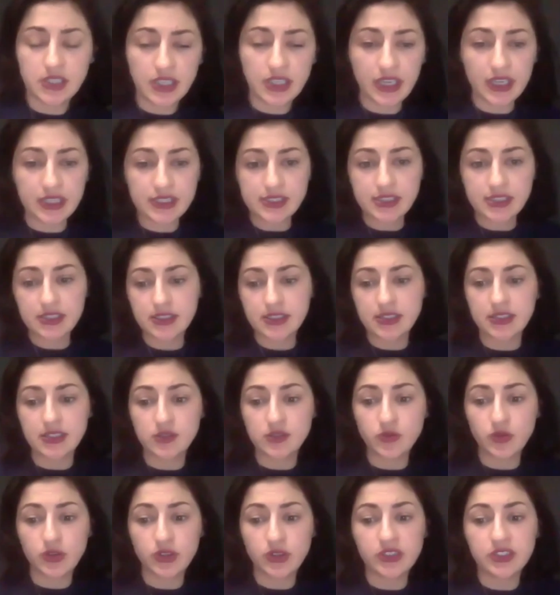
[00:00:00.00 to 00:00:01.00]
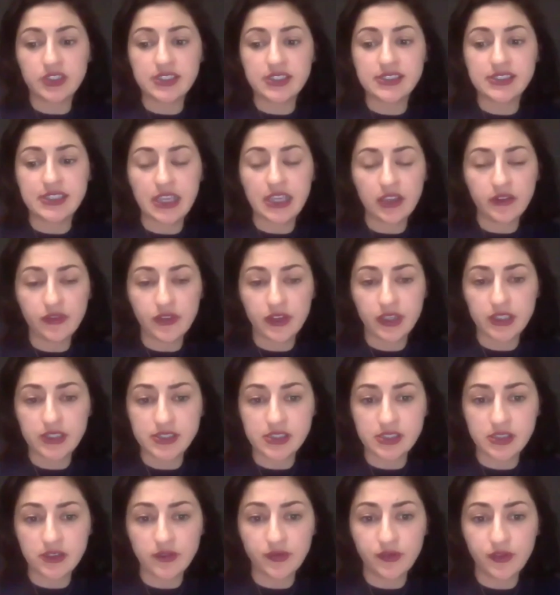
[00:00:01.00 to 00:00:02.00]
cases is what are the
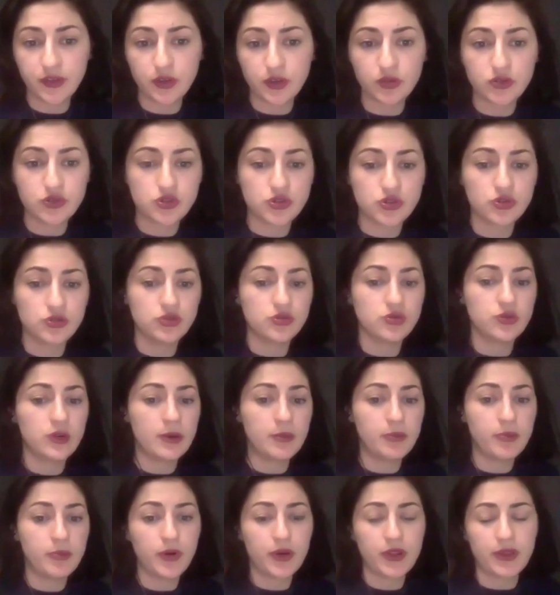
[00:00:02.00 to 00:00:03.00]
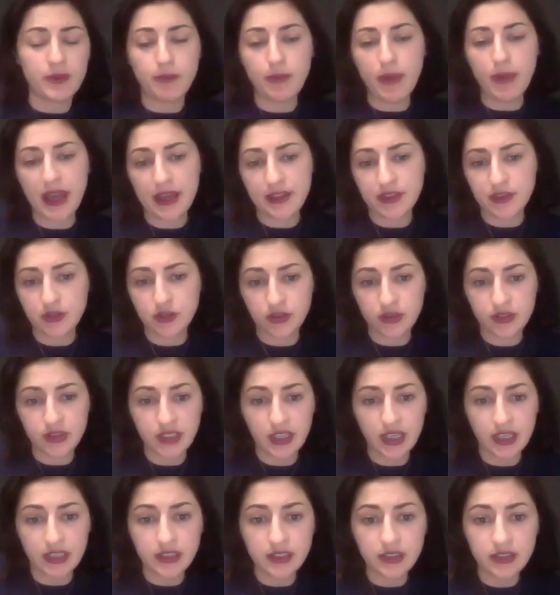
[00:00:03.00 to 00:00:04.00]
savings if you choose one path or
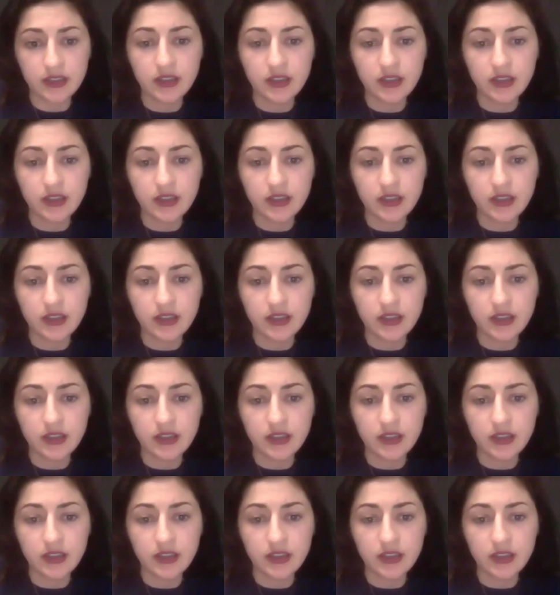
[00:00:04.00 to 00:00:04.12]
the other.